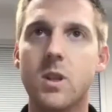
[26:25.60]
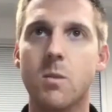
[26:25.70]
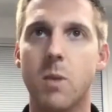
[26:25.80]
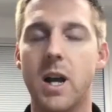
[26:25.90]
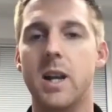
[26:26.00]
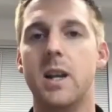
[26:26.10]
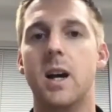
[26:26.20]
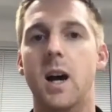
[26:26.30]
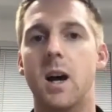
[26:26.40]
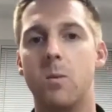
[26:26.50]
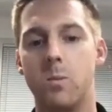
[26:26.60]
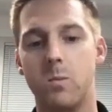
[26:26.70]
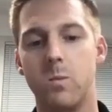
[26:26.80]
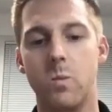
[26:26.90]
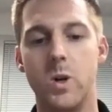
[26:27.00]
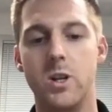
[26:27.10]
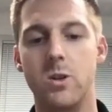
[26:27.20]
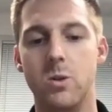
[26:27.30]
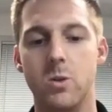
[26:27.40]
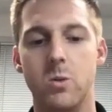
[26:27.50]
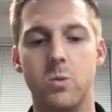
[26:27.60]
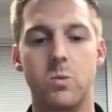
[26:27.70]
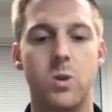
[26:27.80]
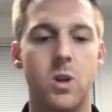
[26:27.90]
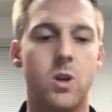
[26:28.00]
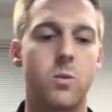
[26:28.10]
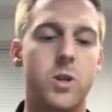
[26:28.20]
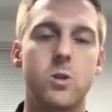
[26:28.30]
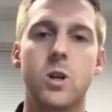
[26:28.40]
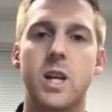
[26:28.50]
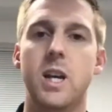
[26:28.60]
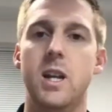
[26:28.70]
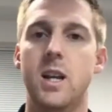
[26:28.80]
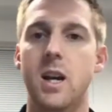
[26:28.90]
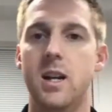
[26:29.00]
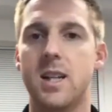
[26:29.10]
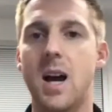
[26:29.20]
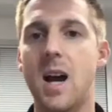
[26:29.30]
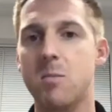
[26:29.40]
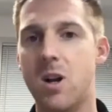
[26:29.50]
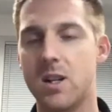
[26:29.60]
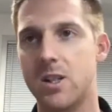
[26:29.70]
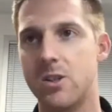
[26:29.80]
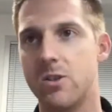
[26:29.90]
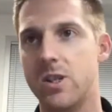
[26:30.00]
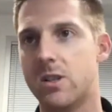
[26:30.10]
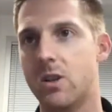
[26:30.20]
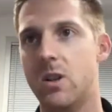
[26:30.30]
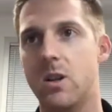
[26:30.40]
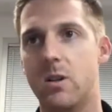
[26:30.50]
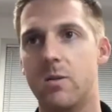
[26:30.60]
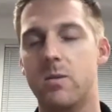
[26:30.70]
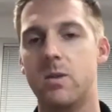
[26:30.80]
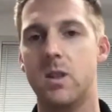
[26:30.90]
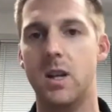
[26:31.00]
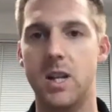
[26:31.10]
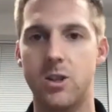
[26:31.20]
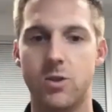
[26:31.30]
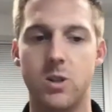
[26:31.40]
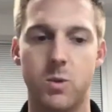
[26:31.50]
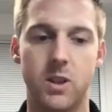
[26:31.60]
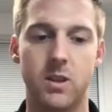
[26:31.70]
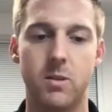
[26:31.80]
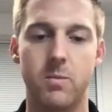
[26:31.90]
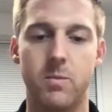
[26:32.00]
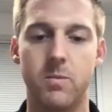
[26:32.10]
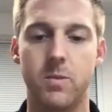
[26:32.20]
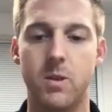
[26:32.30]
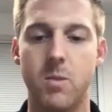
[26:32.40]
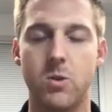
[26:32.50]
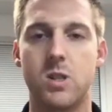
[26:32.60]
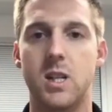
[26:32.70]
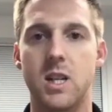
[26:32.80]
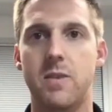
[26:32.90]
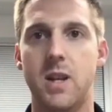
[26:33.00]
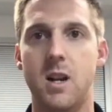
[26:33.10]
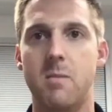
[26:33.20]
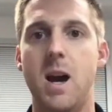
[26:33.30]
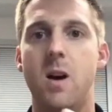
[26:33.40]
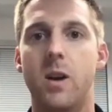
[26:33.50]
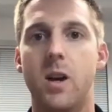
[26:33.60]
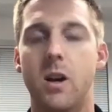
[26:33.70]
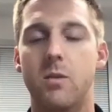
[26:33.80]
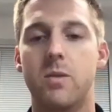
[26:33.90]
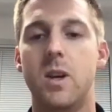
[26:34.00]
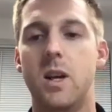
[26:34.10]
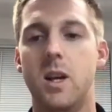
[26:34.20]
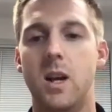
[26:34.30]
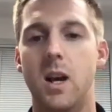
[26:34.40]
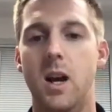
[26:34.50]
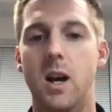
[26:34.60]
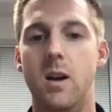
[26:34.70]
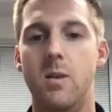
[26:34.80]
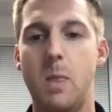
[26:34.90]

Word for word: but uh, when you when you look at uh, time loss injuries, so the the injuries with the the most significant amount of uh,